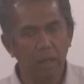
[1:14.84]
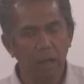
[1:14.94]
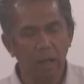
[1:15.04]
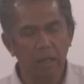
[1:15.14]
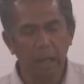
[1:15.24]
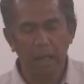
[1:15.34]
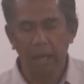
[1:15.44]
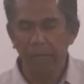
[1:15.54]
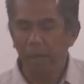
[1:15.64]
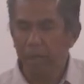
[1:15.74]

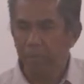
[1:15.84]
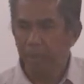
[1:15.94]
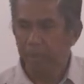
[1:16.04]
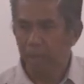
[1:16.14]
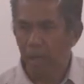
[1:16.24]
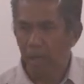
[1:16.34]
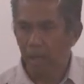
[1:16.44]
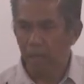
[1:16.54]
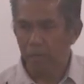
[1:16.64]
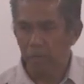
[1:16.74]
I believe that
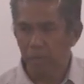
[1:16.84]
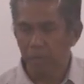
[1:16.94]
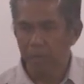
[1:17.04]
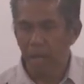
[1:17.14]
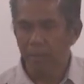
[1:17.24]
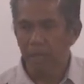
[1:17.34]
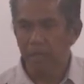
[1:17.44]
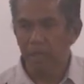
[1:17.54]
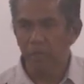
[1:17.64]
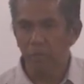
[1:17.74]
as the spirit of the
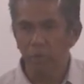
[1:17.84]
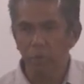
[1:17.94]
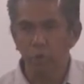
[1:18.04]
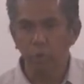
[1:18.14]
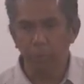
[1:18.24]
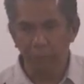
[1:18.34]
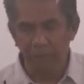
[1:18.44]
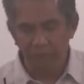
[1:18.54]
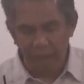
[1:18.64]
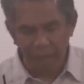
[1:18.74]
Antichrist continues to
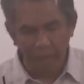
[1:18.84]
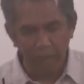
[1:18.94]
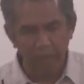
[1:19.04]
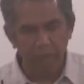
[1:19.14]
prevail,